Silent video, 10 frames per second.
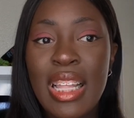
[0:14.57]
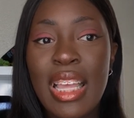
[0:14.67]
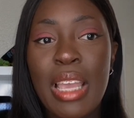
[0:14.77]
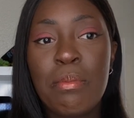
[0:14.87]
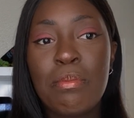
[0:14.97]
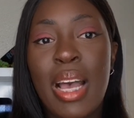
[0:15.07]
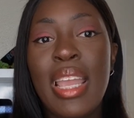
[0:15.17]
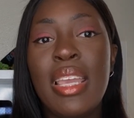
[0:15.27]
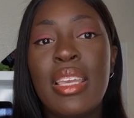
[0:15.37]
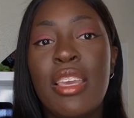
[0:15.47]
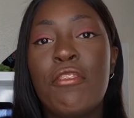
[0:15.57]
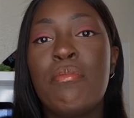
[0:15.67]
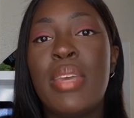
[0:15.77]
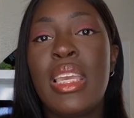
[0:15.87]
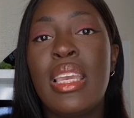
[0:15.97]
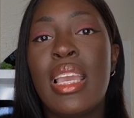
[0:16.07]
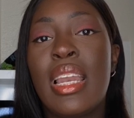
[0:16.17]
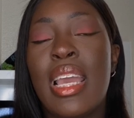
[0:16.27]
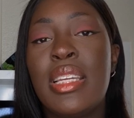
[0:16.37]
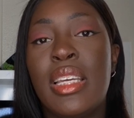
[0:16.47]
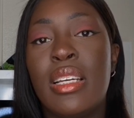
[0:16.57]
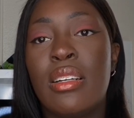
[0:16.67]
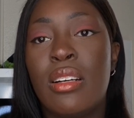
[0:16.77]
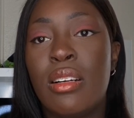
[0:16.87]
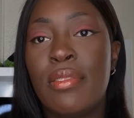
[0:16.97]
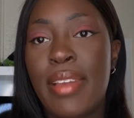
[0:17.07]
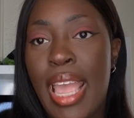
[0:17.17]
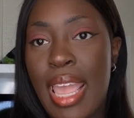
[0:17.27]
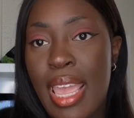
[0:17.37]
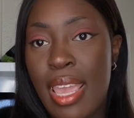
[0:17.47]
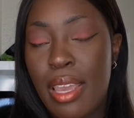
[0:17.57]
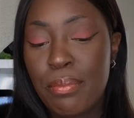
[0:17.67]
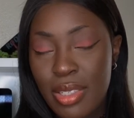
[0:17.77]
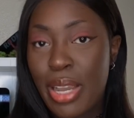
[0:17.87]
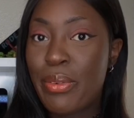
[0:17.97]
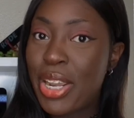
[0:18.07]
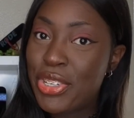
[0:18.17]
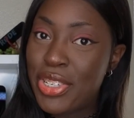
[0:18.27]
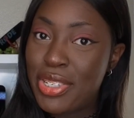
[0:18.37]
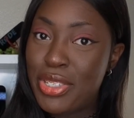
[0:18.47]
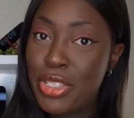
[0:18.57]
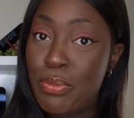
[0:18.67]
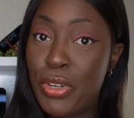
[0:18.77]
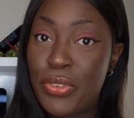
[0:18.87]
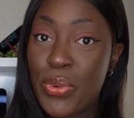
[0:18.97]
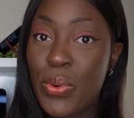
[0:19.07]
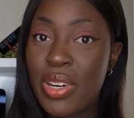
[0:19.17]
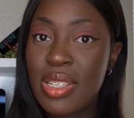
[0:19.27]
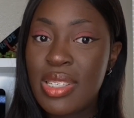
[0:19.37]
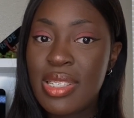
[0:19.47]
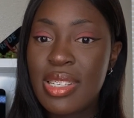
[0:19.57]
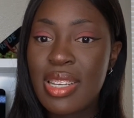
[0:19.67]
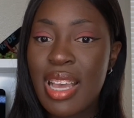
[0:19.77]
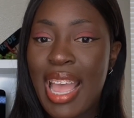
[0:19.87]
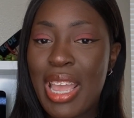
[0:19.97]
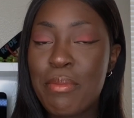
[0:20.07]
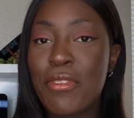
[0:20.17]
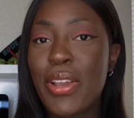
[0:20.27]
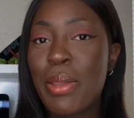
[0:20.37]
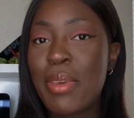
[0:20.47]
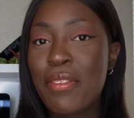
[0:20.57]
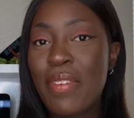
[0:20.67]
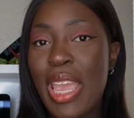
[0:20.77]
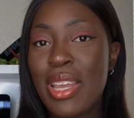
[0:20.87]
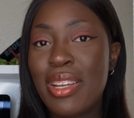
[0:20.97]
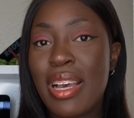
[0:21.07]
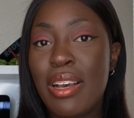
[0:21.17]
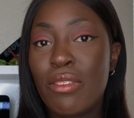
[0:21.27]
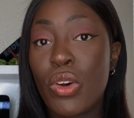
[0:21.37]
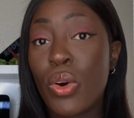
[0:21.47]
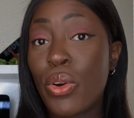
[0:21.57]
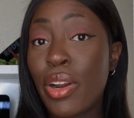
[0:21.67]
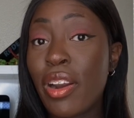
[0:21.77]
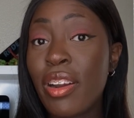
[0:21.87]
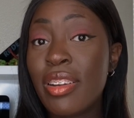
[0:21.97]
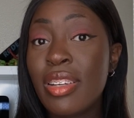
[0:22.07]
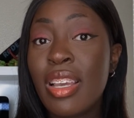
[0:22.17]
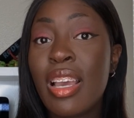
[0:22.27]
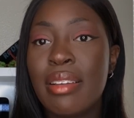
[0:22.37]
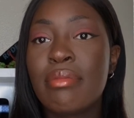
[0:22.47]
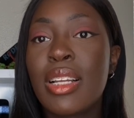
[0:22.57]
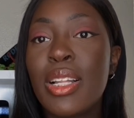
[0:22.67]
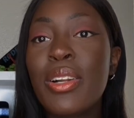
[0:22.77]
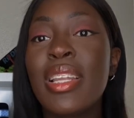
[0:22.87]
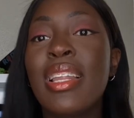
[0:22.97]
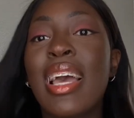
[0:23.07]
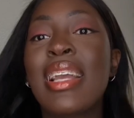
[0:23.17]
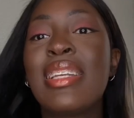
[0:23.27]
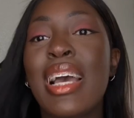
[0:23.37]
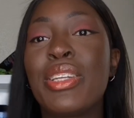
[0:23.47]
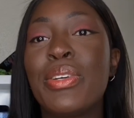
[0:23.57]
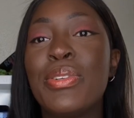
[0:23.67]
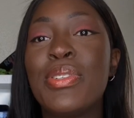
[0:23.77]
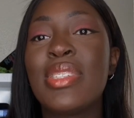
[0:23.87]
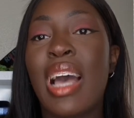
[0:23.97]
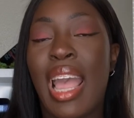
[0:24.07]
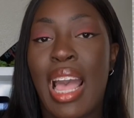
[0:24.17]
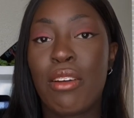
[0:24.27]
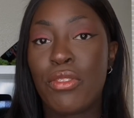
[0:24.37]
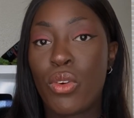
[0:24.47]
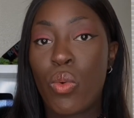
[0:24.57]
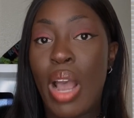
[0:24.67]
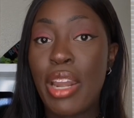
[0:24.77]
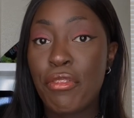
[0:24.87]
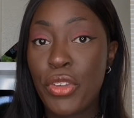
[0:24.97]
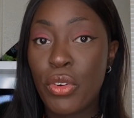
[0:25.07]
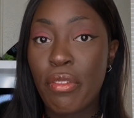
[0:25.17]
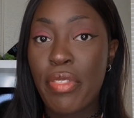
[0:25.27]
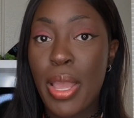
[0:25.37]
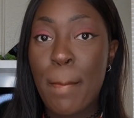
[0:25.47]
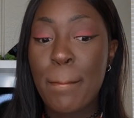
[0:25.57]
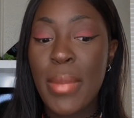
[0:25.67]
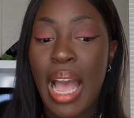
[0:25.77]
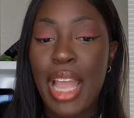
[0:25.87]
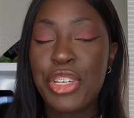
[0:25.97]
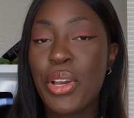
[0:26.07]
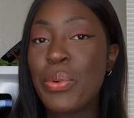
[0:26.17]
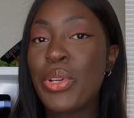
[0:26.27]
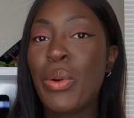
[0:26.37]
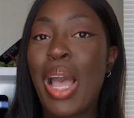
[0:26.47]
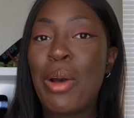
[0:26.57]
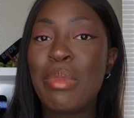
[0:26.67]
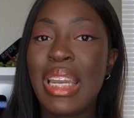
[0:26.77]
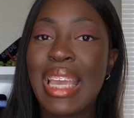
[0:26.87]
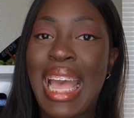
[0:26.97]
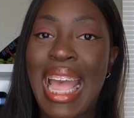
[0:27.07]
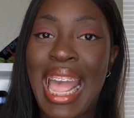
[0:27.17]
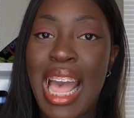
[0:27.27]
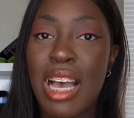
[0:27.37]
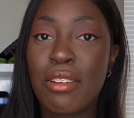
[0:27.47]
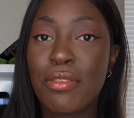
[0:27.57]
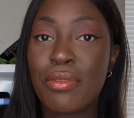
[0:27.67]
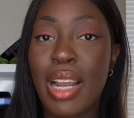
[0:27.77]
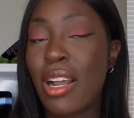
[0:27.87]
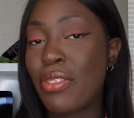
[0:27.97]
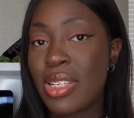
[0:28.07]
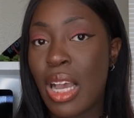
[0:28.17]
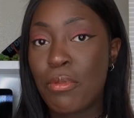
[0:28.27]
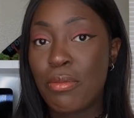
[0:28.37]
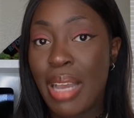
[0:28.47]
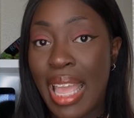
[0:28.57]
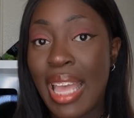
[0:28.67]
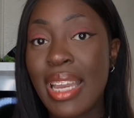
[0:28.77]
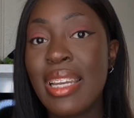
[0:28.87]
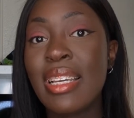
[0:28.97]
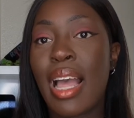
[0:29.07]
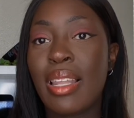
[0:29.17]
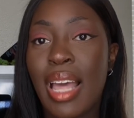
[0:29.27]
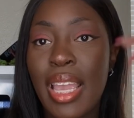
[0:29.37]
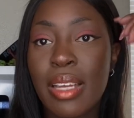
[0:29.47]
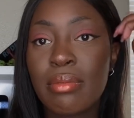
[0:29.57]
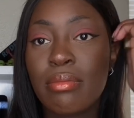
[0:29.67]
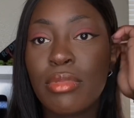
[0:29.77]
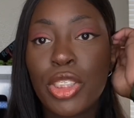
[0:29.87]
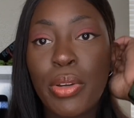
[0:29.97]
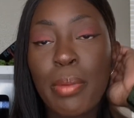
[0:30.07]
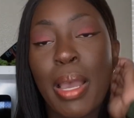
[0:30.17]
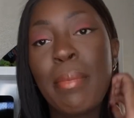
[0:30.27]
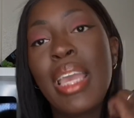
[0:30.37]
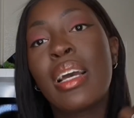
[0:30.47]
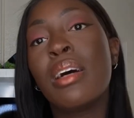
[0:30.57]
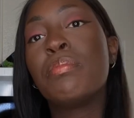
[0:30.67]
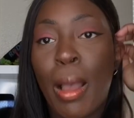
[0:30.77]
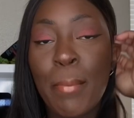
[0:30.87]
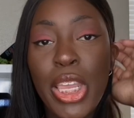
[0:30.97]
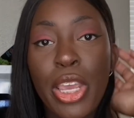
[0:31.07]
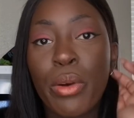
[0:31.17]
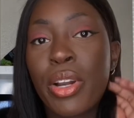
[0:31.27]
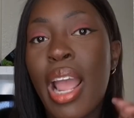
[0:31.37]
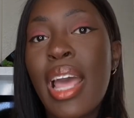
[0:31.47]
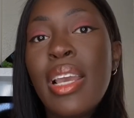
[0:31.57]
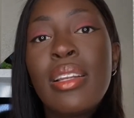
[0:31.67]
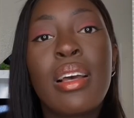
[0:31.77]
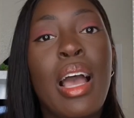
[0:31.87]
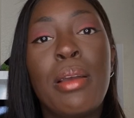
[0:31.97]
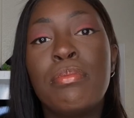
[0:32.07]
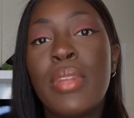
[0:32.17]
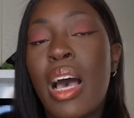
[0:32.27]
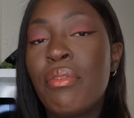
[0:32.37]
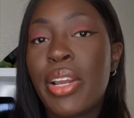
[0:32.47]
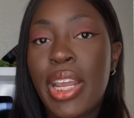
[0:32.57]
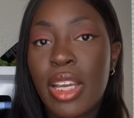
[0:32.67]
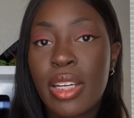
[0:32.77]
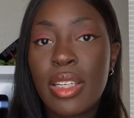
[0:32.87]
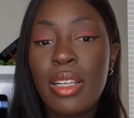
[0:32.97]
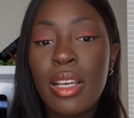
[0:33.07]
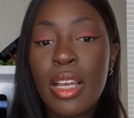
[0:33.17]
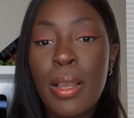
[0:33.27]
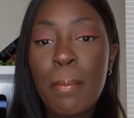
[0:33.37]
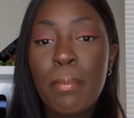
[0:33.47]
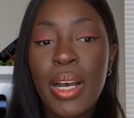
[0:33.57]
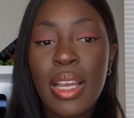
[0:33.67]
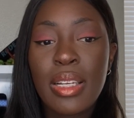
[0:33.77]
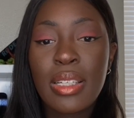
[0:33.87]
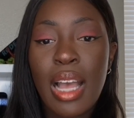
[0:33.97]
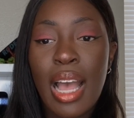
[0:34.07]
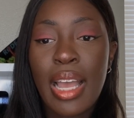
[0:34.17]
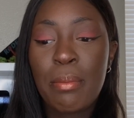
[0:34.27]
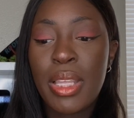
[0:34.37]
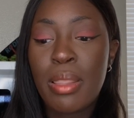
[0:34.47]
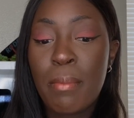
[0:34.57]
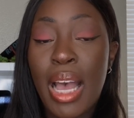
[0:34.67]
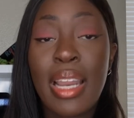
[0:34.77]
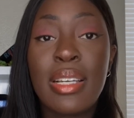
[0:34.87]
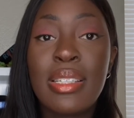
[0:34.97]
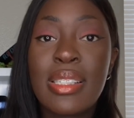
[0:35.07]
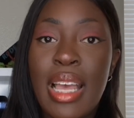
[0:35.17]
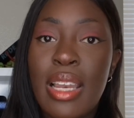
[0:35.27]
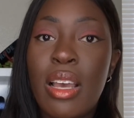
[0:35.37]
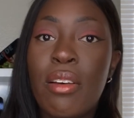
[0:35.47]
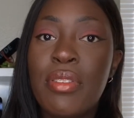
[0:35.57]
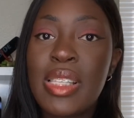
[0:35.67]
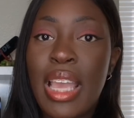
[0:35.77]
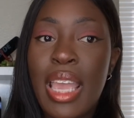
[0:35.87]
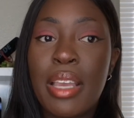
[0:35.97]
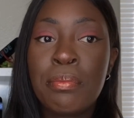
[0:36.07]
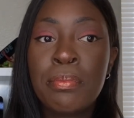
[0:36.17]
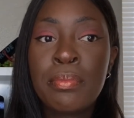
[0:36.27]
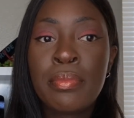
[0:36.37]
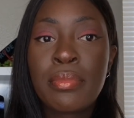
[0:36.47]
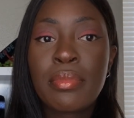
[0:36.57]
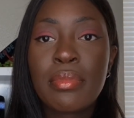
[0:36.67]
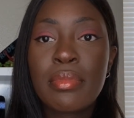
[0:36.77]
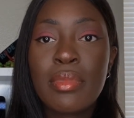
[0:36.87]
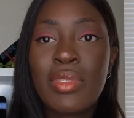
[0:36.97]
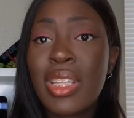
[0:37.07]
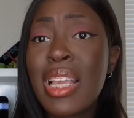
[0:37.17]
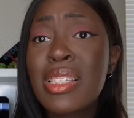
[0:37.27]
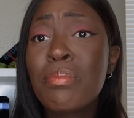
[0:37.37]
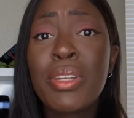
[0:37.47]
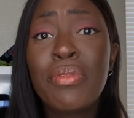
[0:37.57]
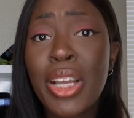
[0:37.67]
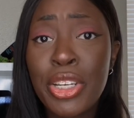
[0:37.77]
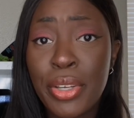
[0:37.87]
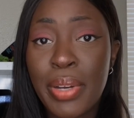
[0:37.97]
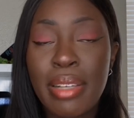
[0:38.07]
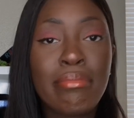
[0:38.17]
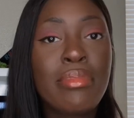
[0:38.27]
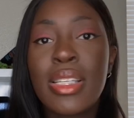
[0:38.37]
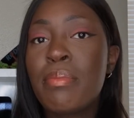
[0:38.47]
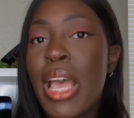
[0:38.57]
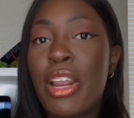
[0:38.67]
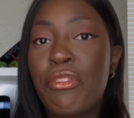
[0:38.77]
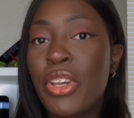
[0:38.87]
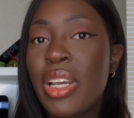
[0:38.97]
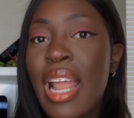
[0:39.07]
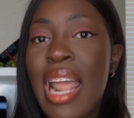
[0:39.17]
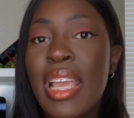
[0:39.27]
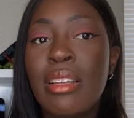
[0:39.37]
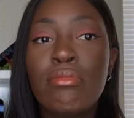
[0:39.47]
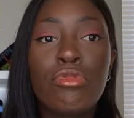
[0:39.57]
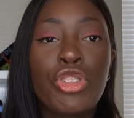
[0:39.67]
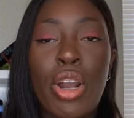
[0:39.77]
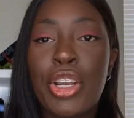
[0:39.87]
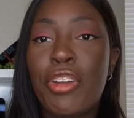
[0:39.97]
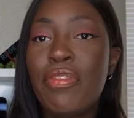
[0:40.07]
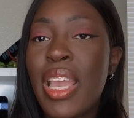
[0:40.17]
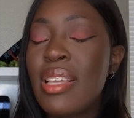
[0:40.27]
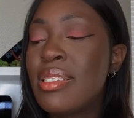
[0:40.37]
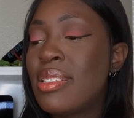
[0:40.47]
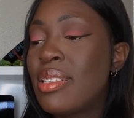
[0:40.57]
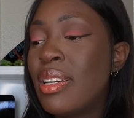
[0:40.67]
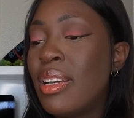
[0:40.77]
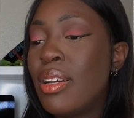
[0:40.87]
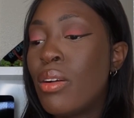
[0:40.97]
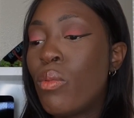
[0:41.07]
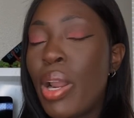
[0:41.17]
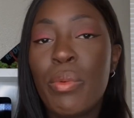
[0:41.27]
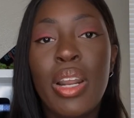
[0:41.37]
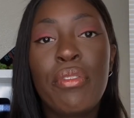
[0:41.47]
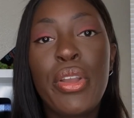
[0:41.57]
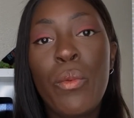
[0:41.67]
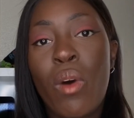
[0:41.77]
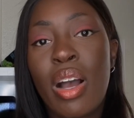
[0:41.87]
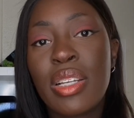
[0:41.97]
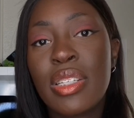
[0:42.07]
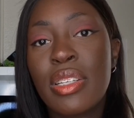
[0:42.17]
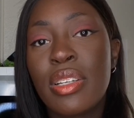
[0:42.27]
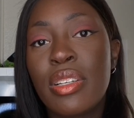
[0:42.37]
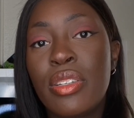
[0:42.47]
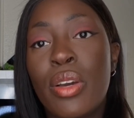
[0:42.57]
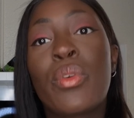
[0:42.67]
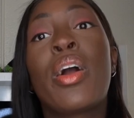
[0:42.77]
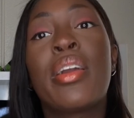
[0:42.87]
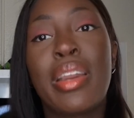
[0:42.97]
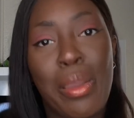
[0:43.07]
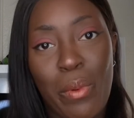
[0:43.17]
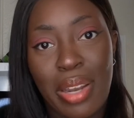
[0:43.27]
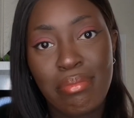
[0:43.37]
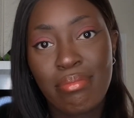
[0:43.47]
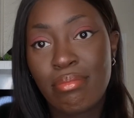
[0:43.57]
It might give me an idea of a direction to move towards. I am a very big fan of horror. Clearly like tattoos. I have quite a few of them. I don't know how many I have right off the top of my head. I like doing my makeup. I'm mediocre at it. I'm not very good, but I'm in the mindset of saying, if you like something, fucking do it. Doesn't matter if you're good at it, draw on your face, wear whatever you want, don't hurt anyone.